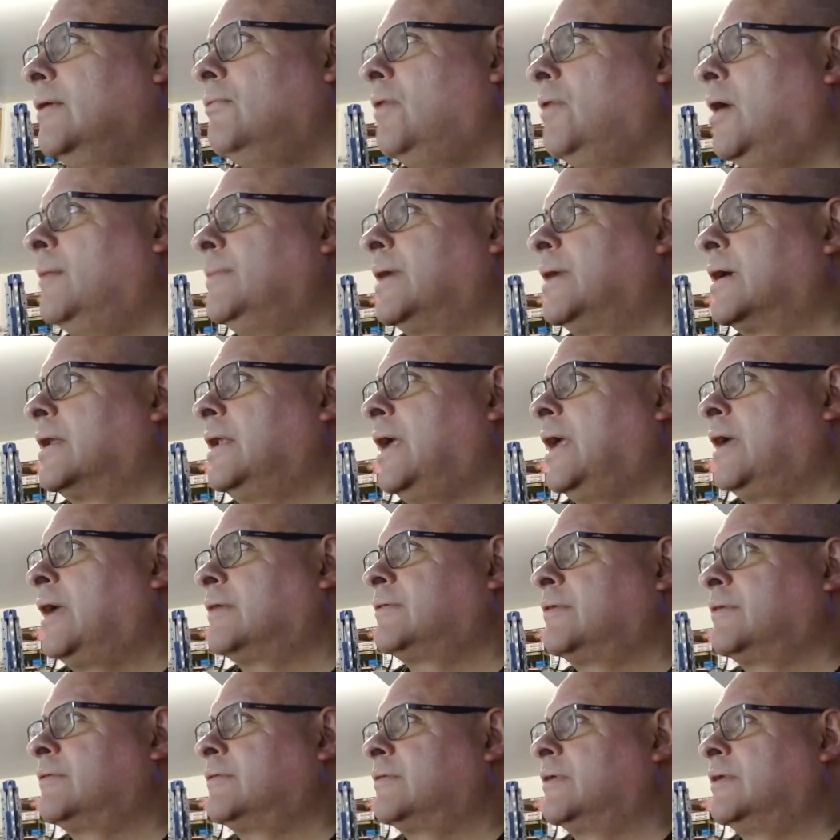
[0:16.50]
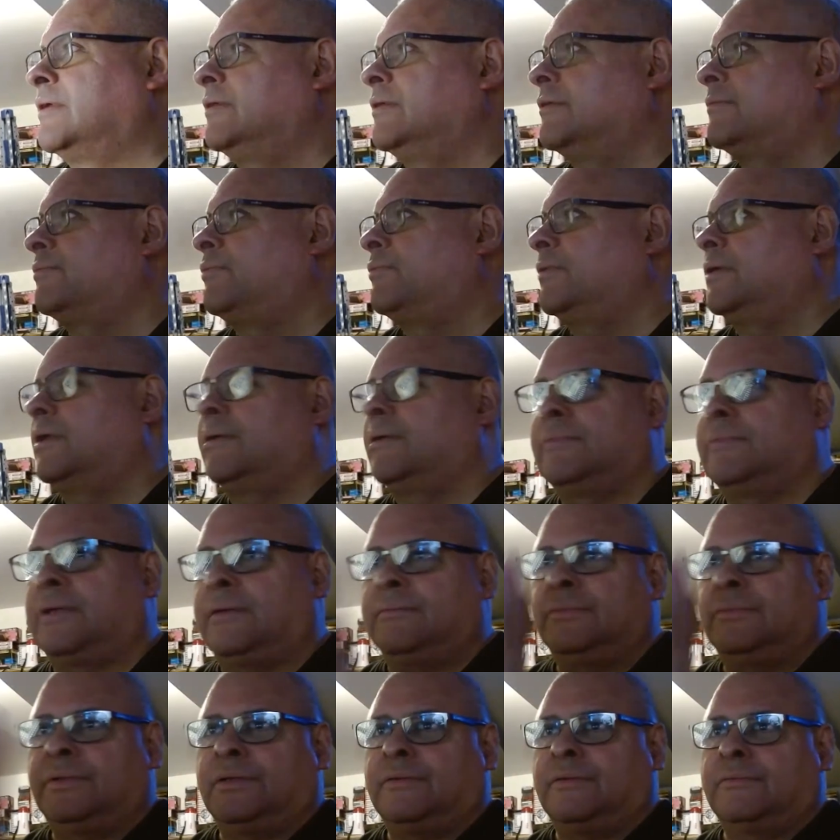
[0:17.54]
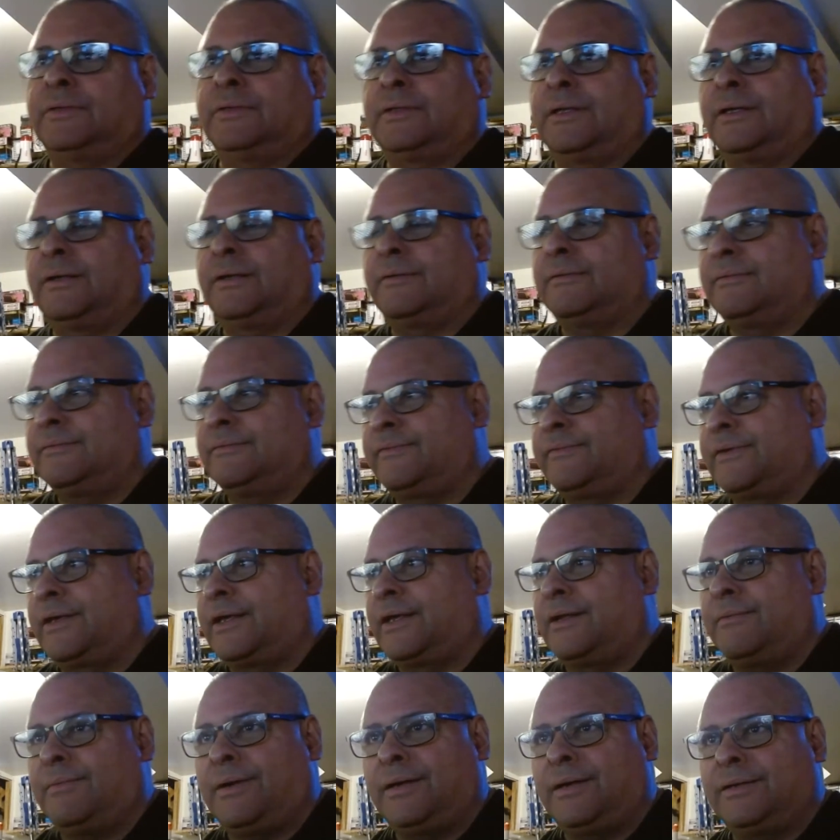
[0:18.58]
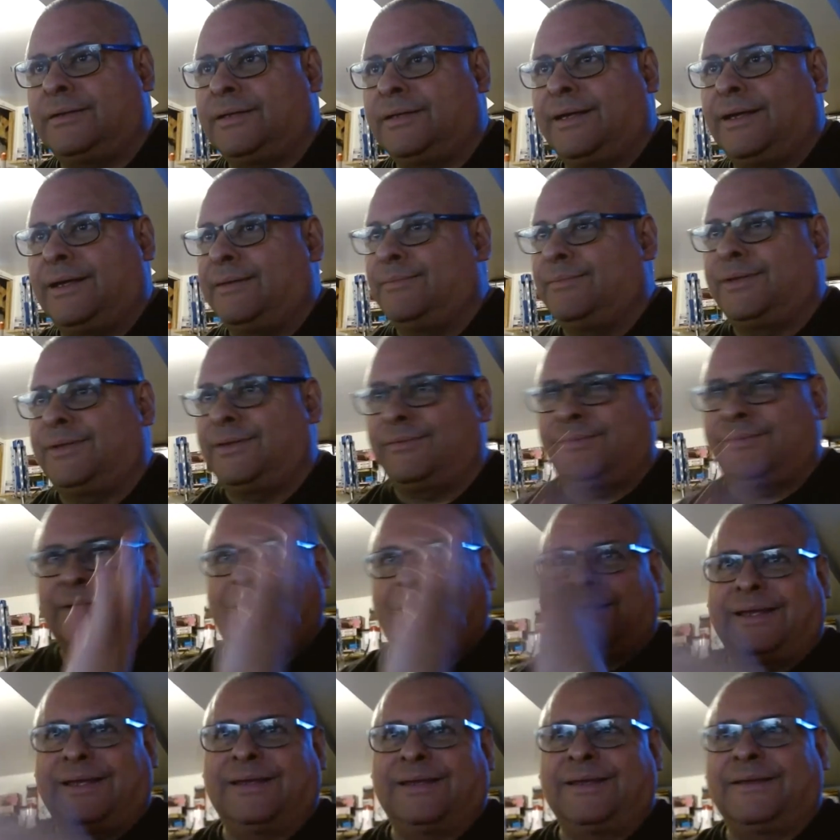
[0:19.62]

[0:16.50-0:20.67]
I'm not gonna access it at this point. I'm done with that. Forget about that. I'm done with that.